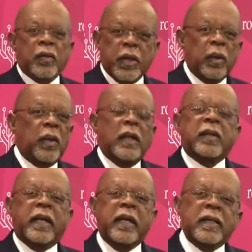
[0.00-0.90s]
So
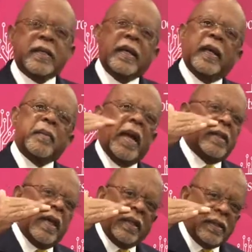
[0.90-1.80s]
the key is getting
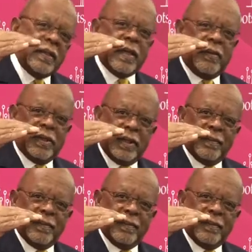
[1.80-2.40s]
back to 1870.